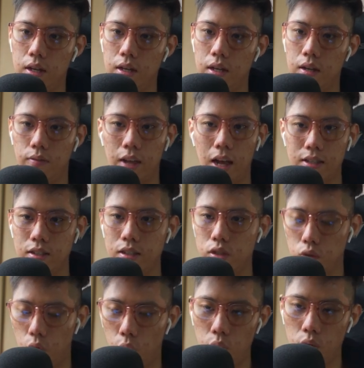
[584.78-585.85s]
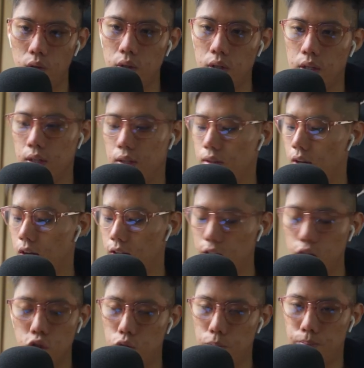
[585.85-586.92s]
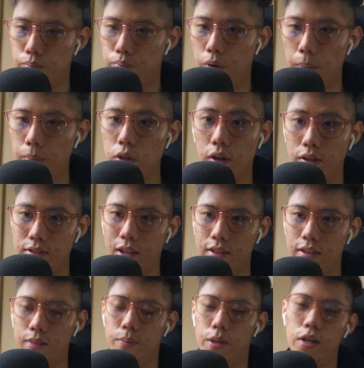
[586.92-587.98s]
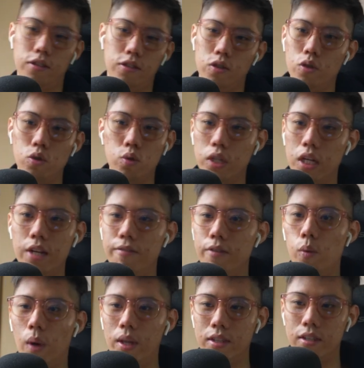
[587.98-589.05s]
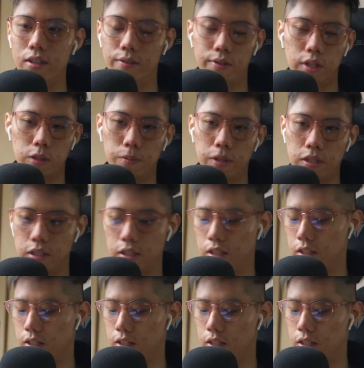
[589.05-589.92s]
If the answer is no, uh, then you should probably not start it because you, you didn't even want it in the first place.